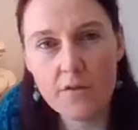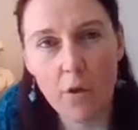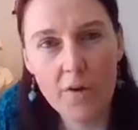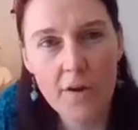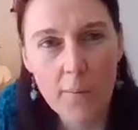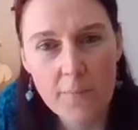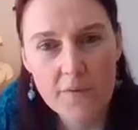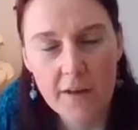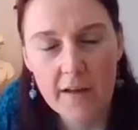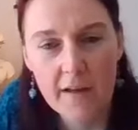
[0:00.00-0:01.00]
So on our
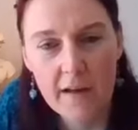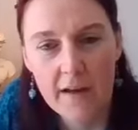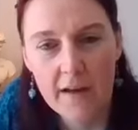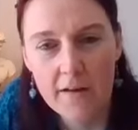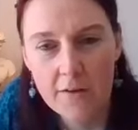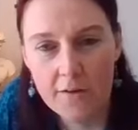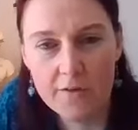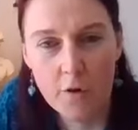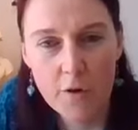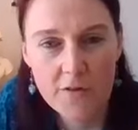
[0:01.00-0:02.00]
website, on the
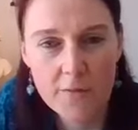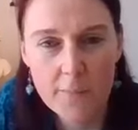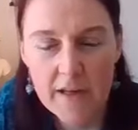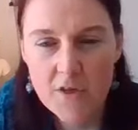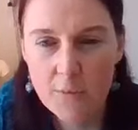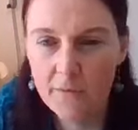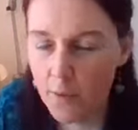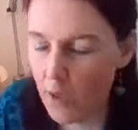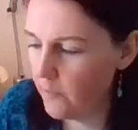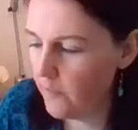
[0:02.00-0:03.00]
resources page,
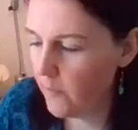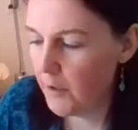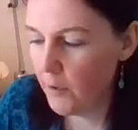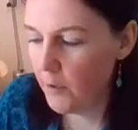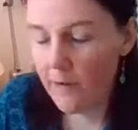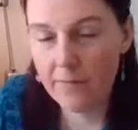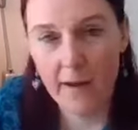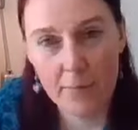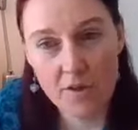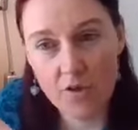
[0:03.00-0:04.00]
we've put up for you a
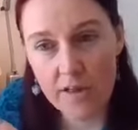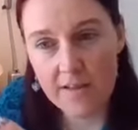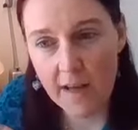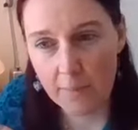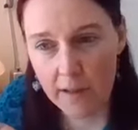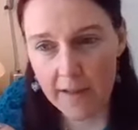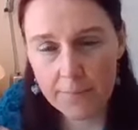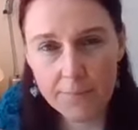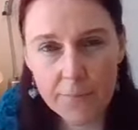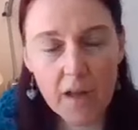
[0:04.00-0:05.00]
family tree
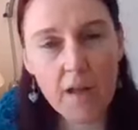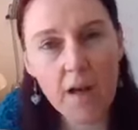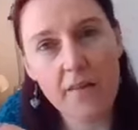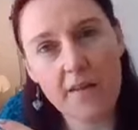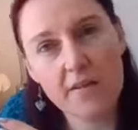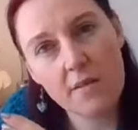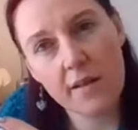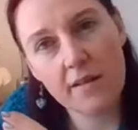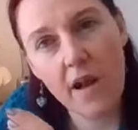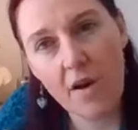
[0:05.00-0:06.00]
template. And that's the
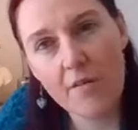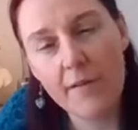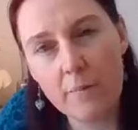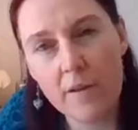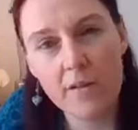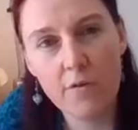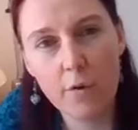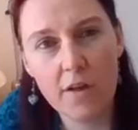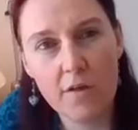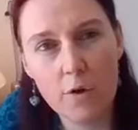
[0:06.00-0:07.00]
thing that our family
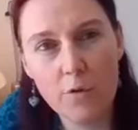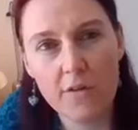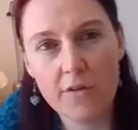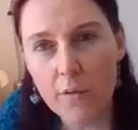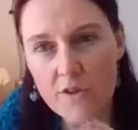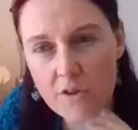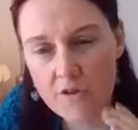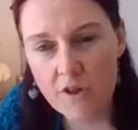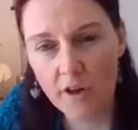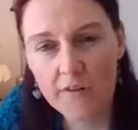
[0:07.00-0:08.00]
historian uses when
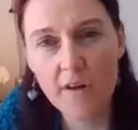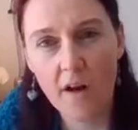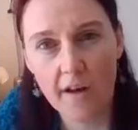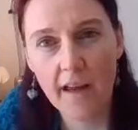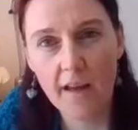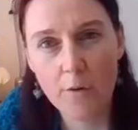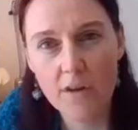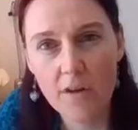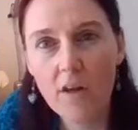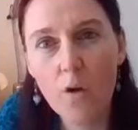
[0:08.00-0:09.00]
she's just starting
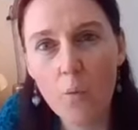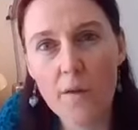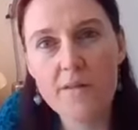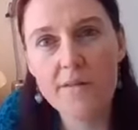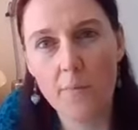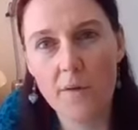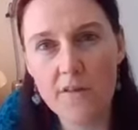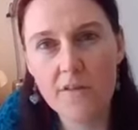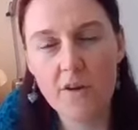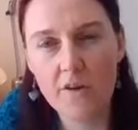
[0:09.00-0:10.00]
out with
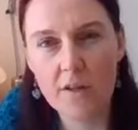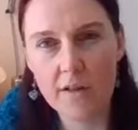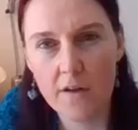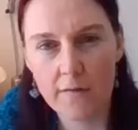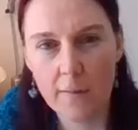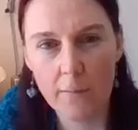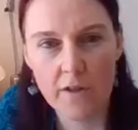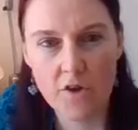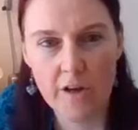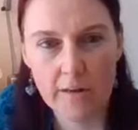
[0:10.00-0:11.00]
somebody to create their
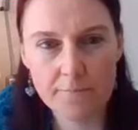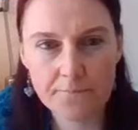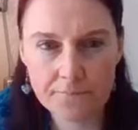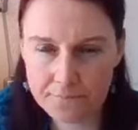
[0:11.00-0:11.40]
family tree.